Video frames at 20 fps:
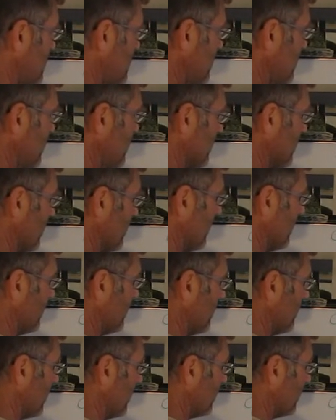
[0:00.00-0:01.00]
here is
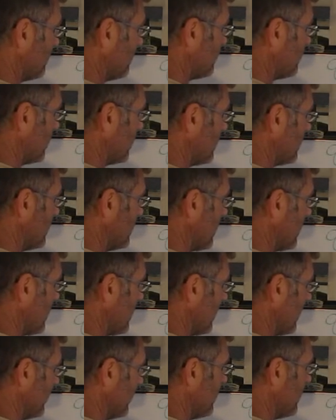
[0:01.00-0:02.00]
129
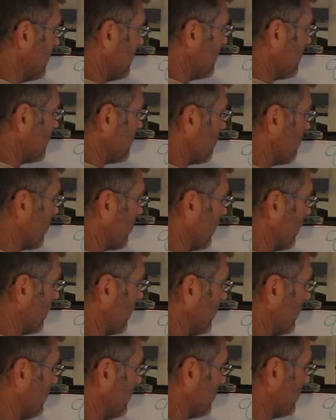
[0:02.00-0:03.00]
per
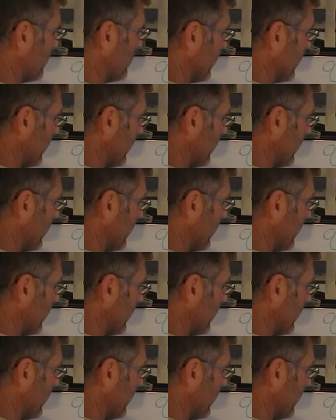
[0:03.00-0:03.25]
kilogram